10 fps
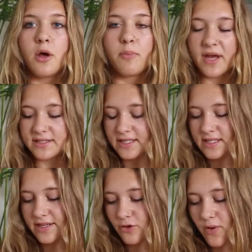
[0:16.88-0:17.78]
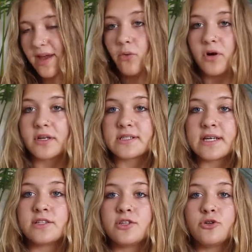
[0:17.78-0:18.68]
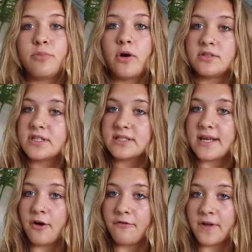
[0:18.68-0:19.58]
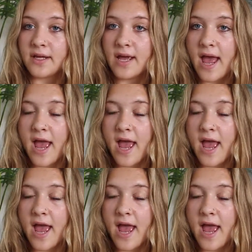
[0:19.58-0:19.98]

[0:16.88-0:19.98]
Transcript: Basically the way it works is you post a selfie